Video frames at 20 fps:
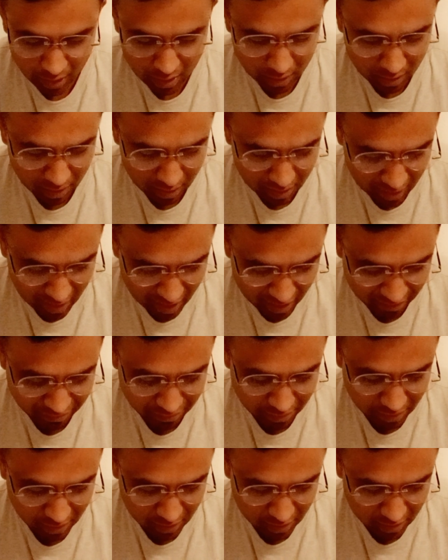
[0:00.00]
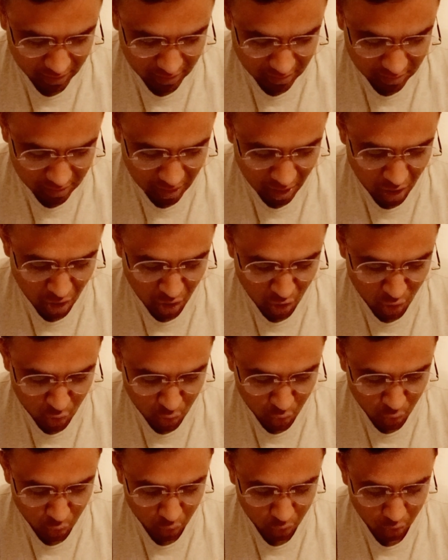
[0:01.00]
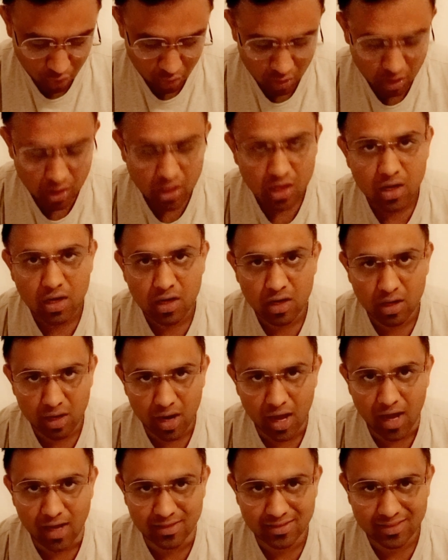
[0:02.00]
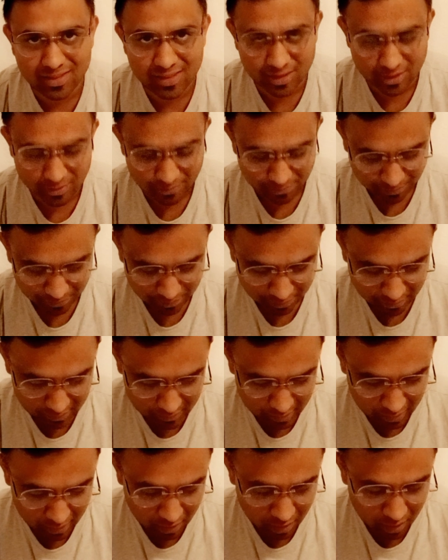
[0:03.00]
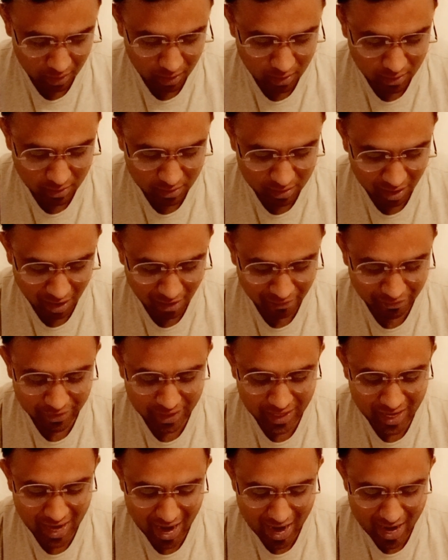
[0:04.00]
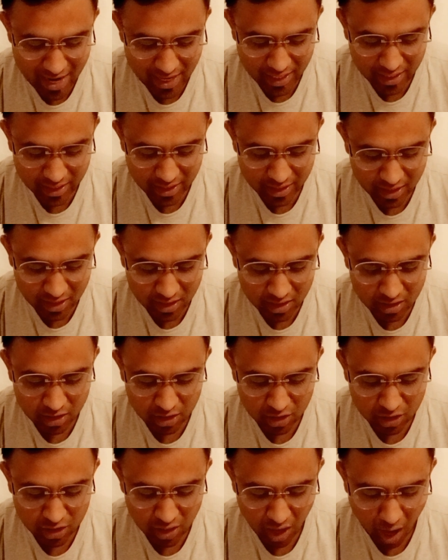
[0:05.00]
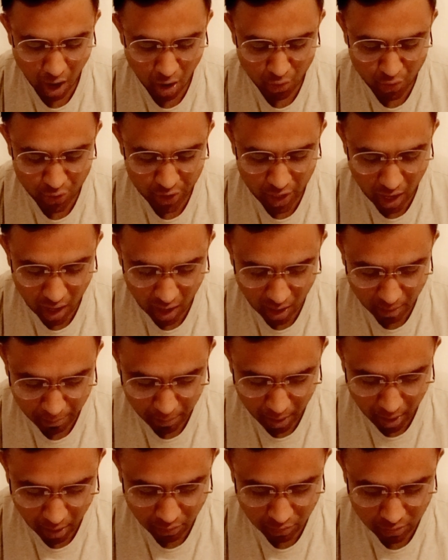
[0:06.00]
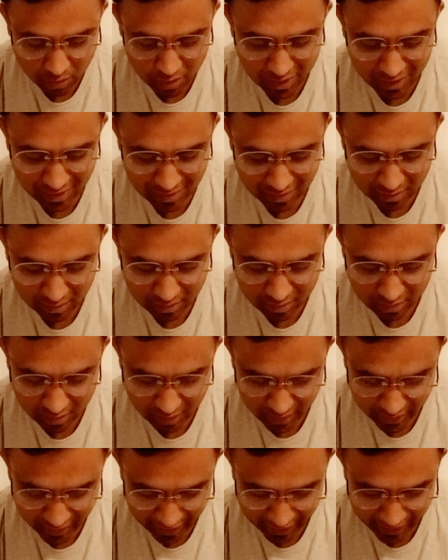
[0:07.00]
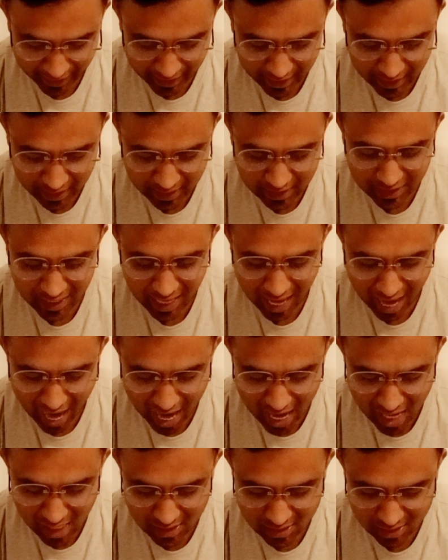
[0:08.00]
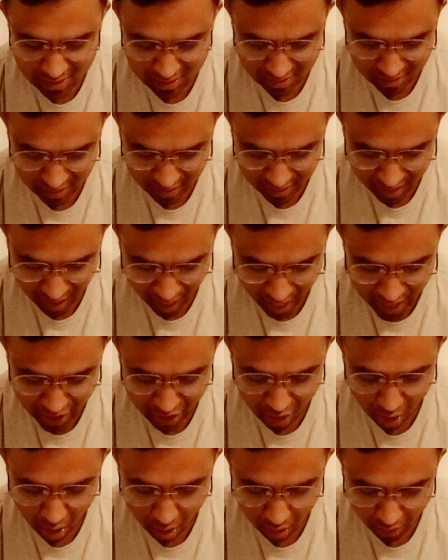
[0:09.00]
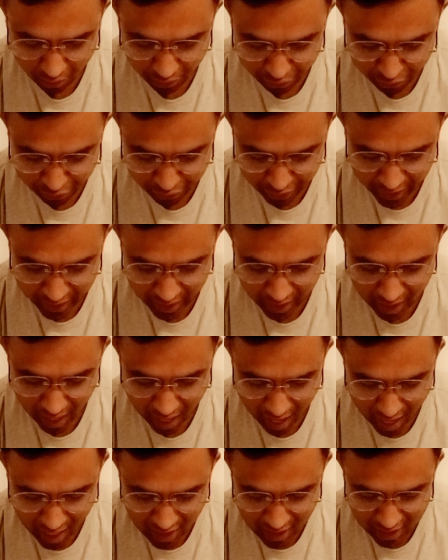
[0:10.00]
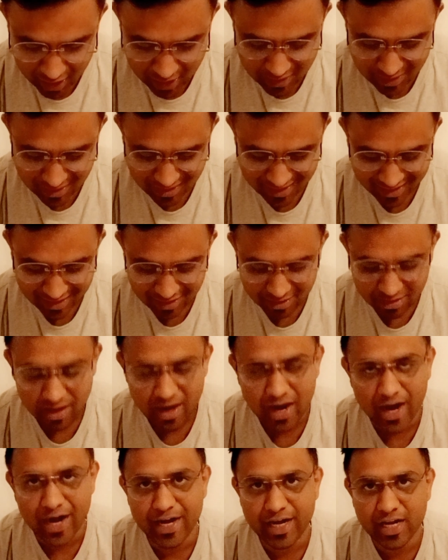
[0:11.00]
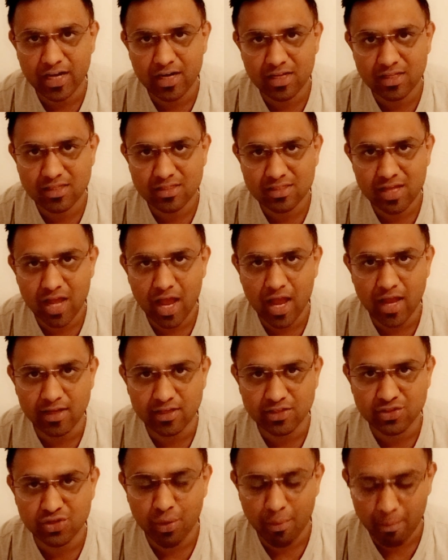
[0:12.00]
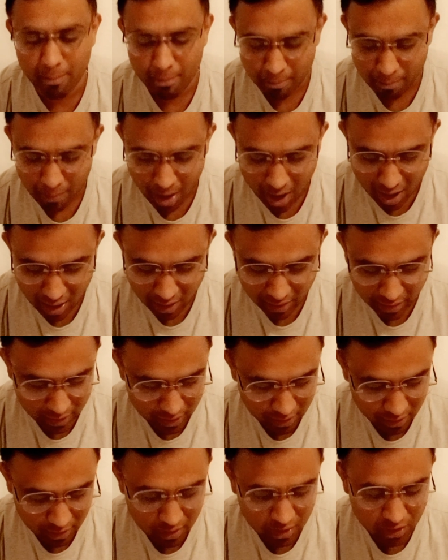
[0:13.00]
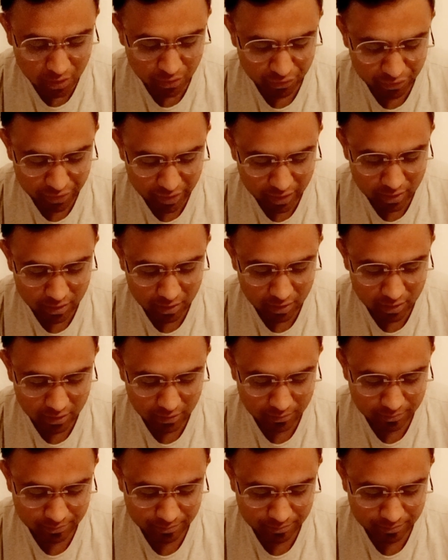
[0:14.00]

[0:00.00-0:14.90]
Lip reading: Left turns go last. Traffic entering a roundabout technically has the right of way unless the entrance is marked with a